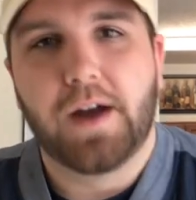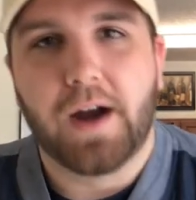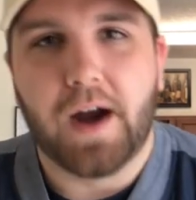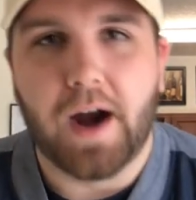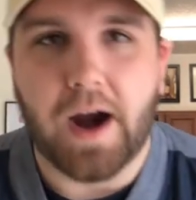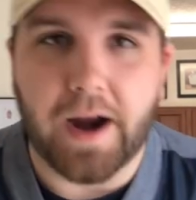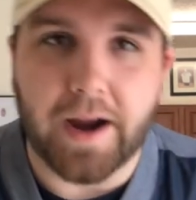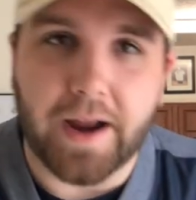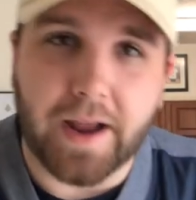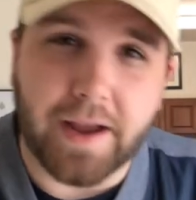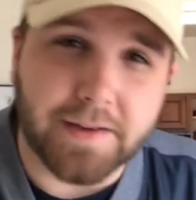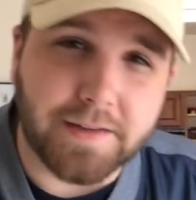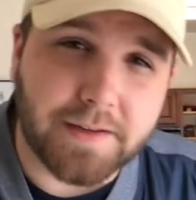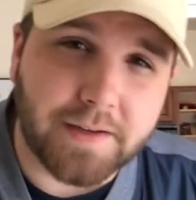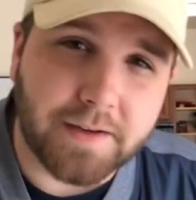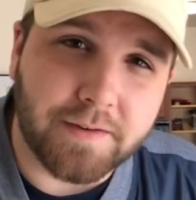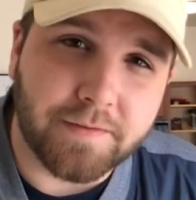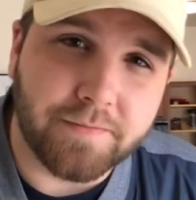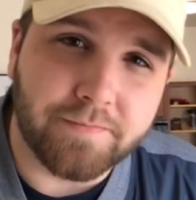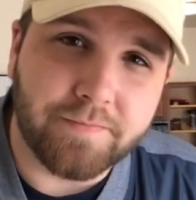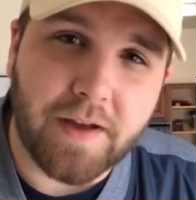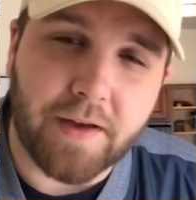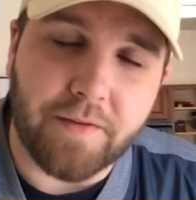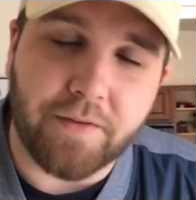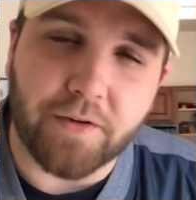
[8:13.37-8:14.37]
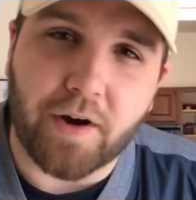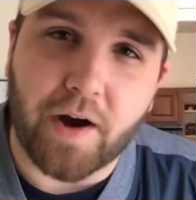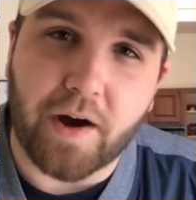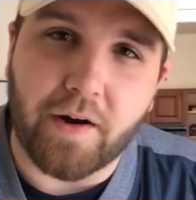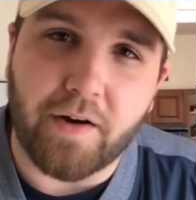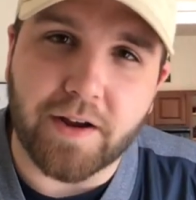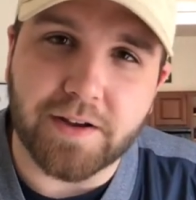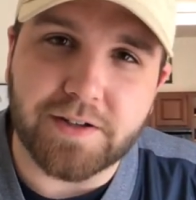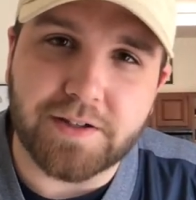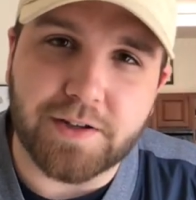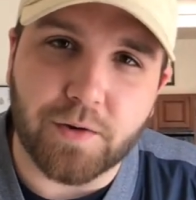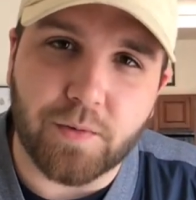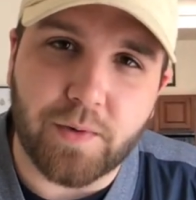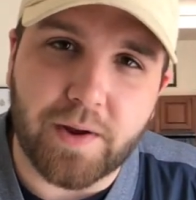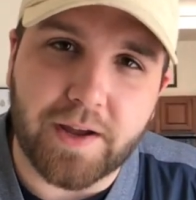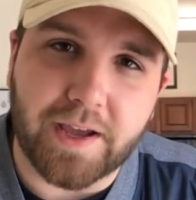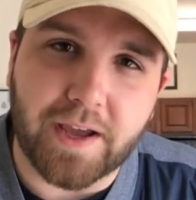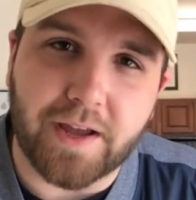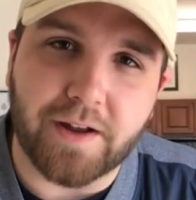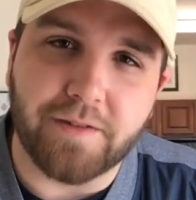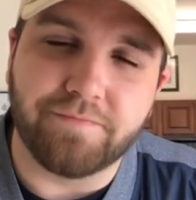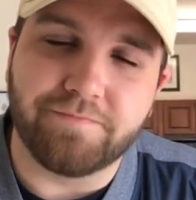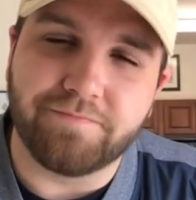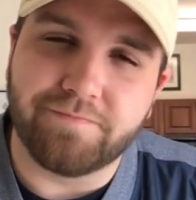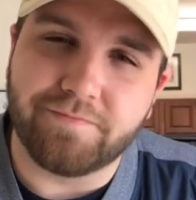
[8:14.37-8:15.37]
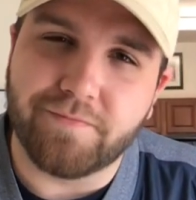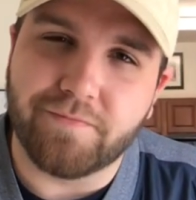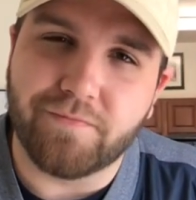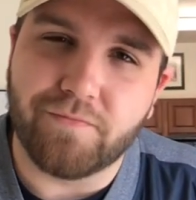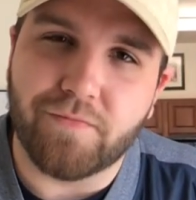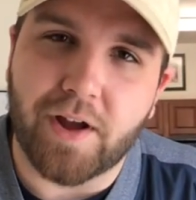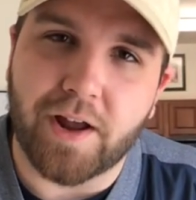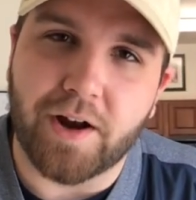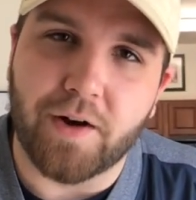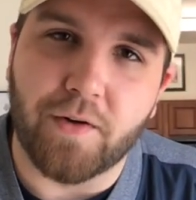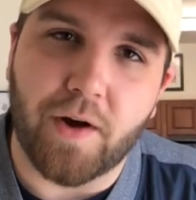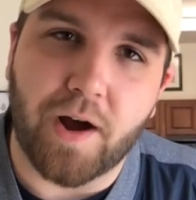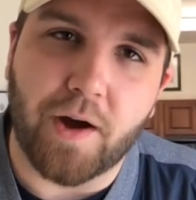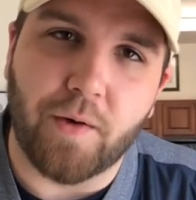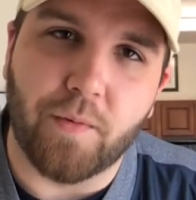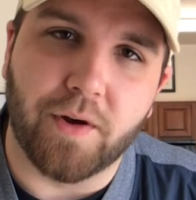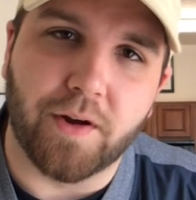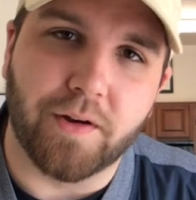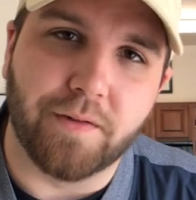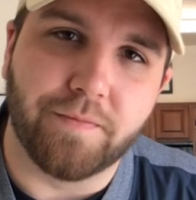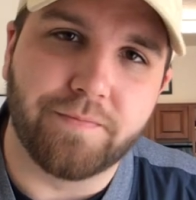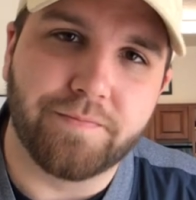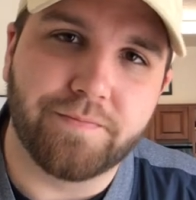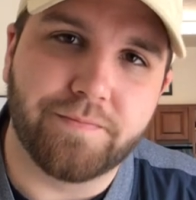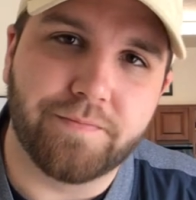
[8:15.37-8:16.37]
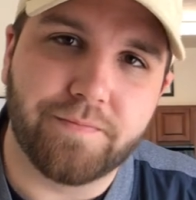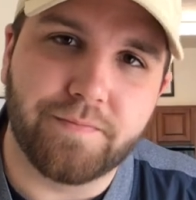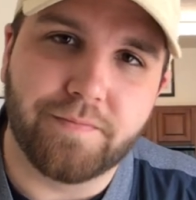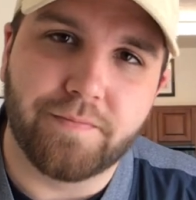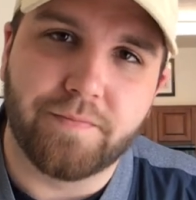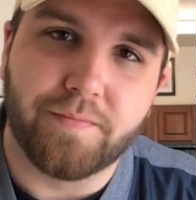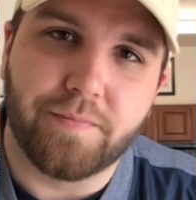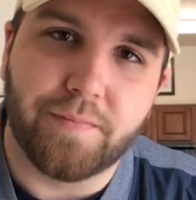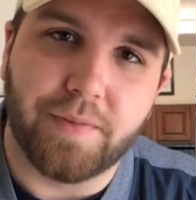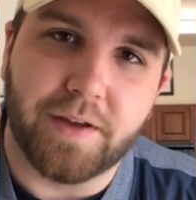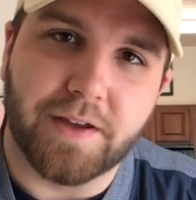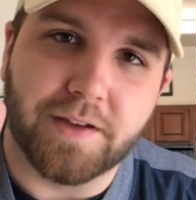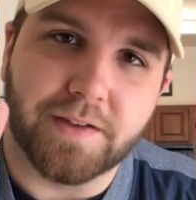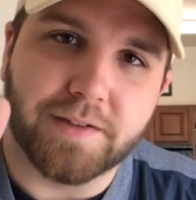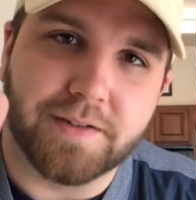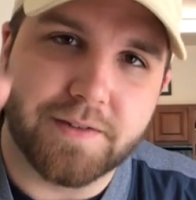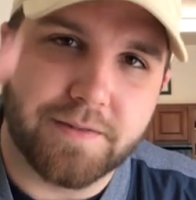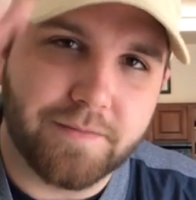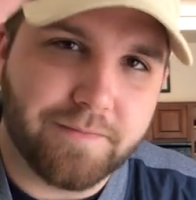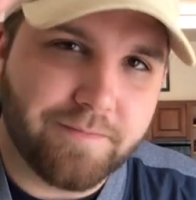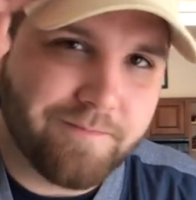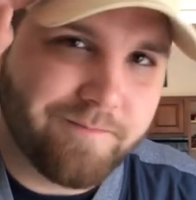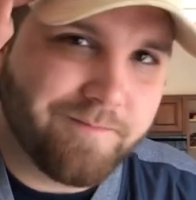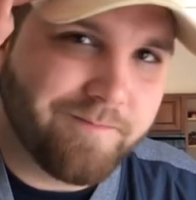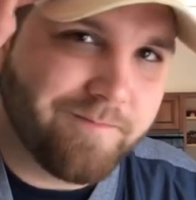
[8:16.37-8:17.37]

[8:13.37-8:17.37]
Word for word: All right, guys, have a great rest of your weekend. I know I will. Peace.